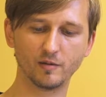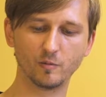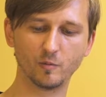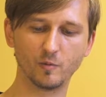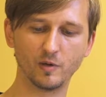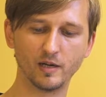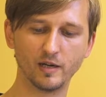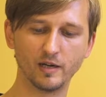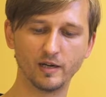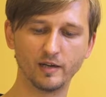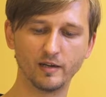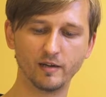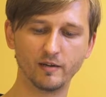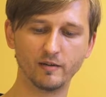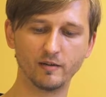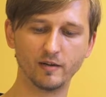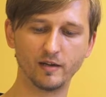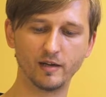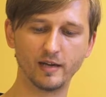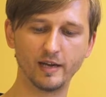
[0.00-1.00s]

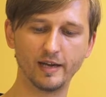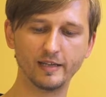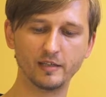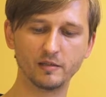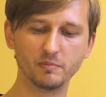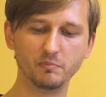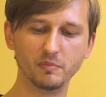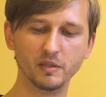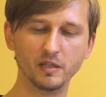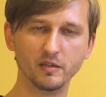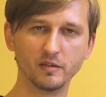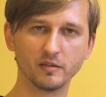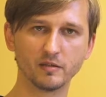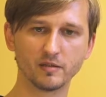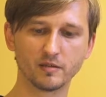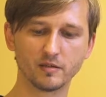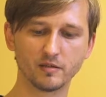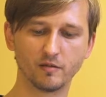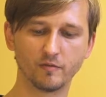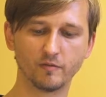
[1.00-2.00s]
8
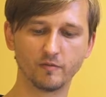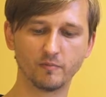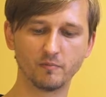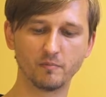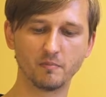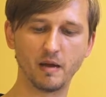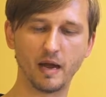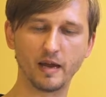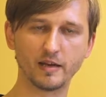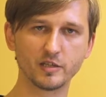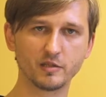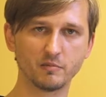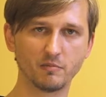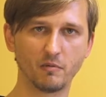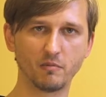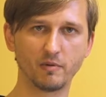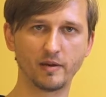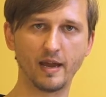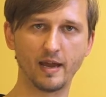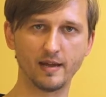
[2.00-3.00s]
millions of
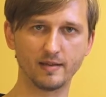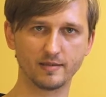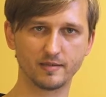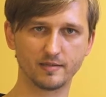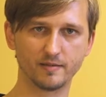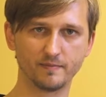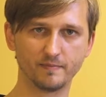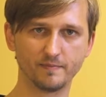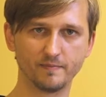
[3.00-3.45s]
maximum gas.